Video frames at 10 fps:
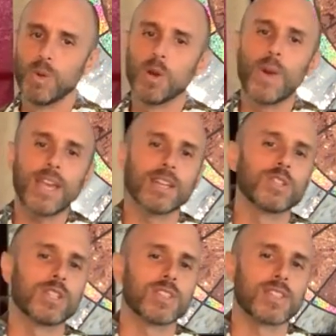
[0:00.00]
We awaken
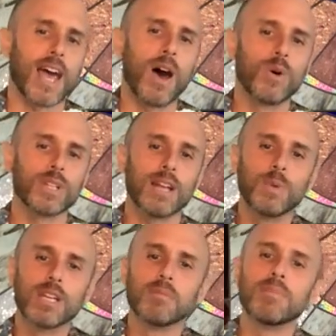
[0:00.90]
to the sound and
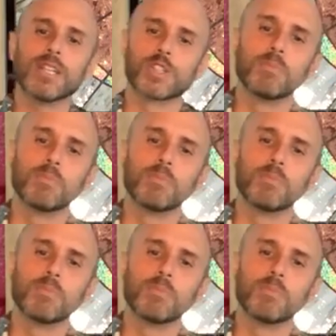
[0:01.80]
we commit